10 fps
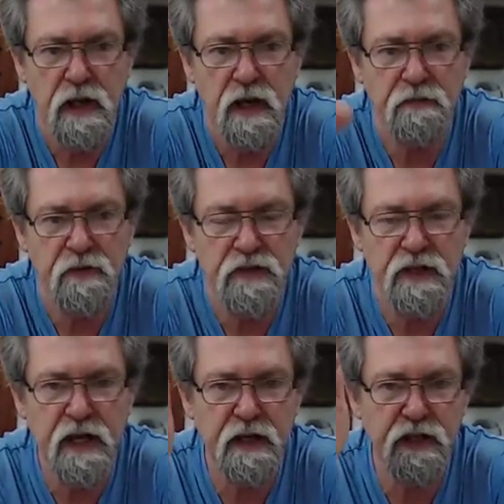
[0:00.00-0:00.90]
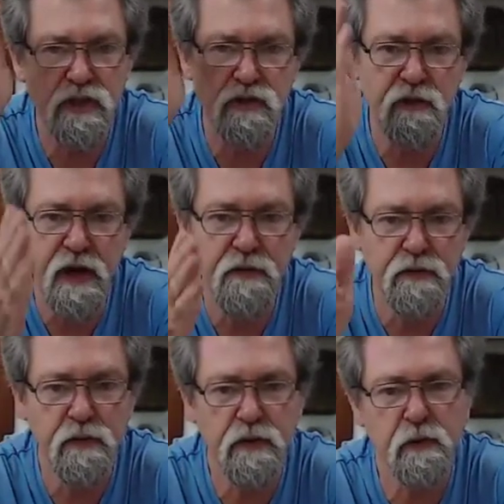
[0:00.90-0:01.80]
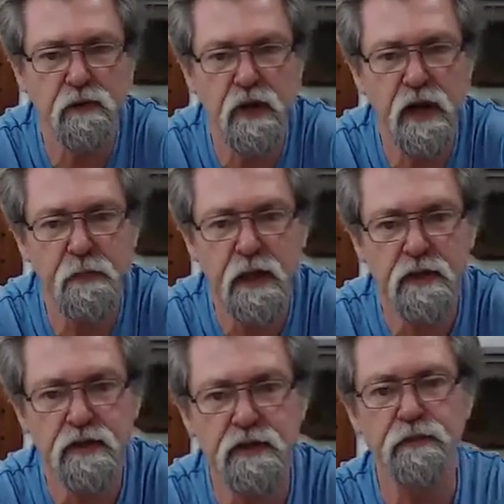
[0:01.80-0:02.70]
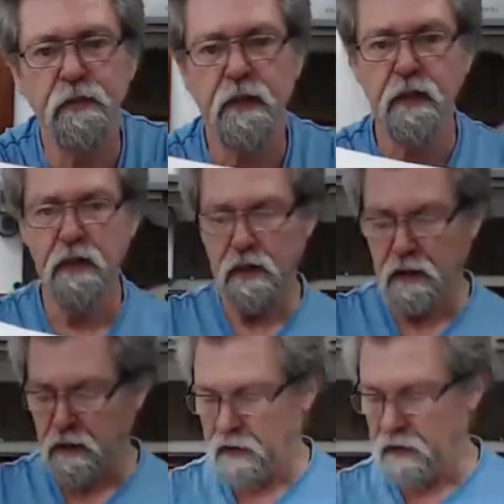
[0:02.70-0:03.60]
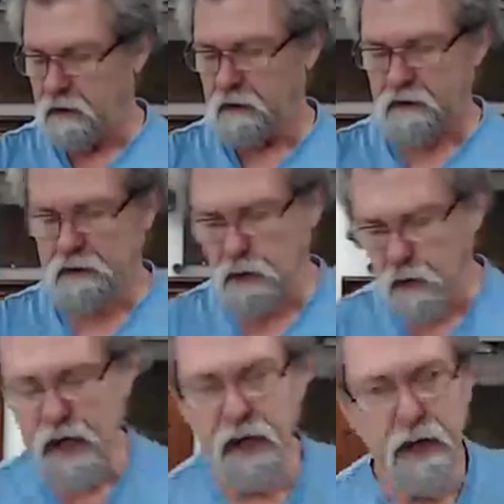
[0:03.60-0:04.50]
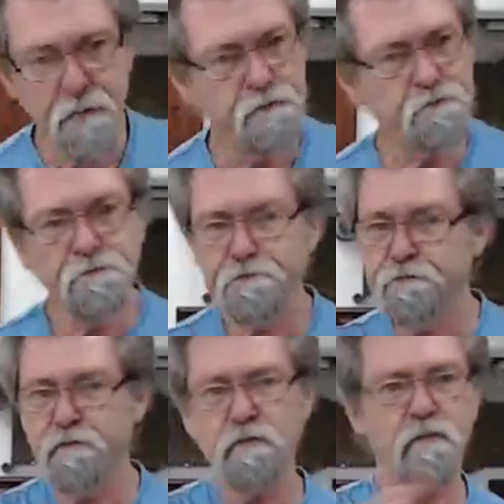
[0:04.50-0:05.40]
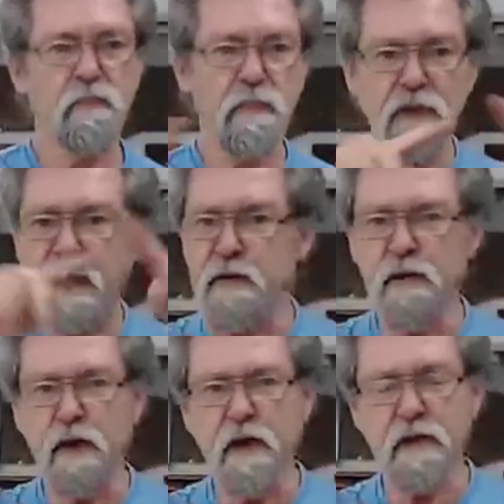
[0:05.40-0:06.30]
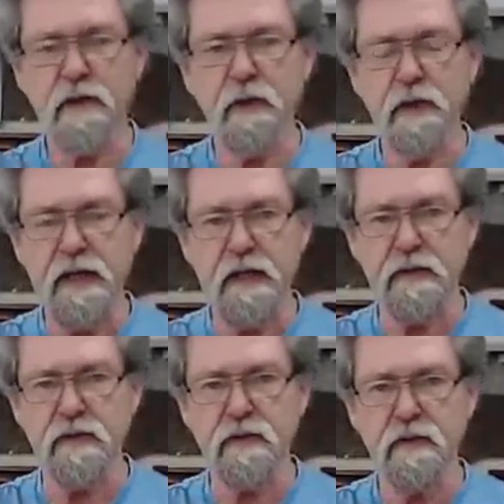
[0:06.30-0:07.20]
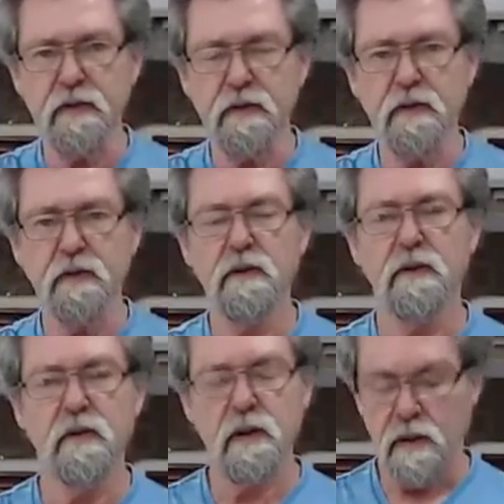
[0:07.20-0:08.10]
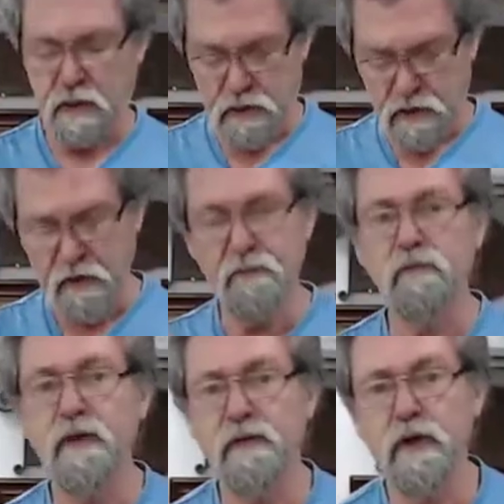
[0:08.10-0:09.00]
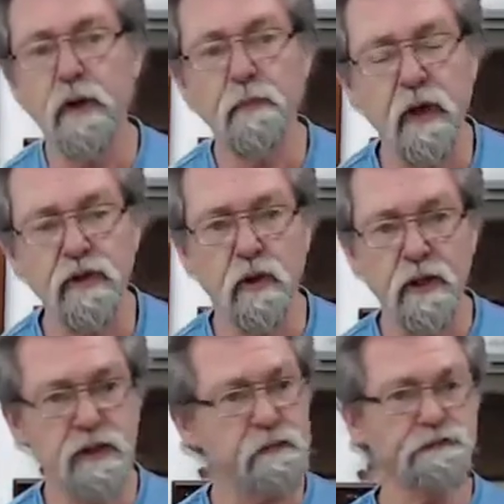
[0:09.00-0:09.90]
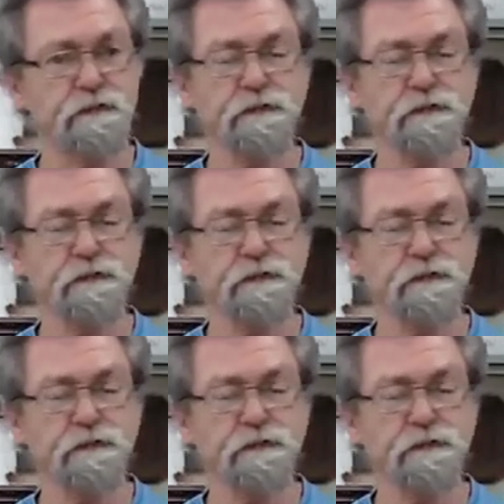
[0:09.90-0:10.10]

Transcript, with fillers: are for cutting straight through the, the laminates. The Torcata, none, none of those little ears. So if, if you're doing box joints,